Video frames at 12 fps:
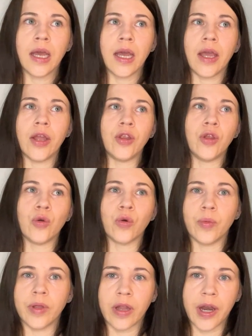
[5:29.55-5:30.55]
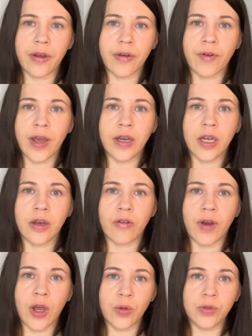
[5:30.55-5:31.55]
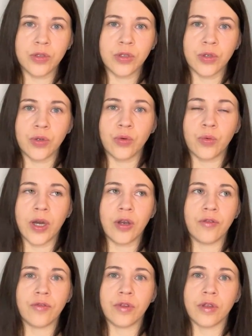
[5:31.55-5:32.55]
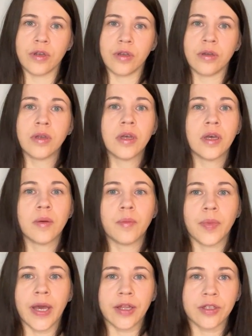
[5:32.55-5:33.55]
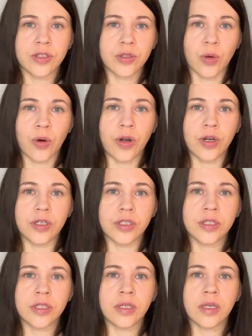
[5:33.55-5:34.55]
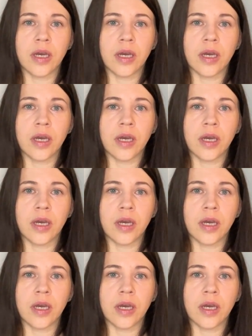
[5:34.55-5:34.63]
and you will be like running around to one of the pet stores.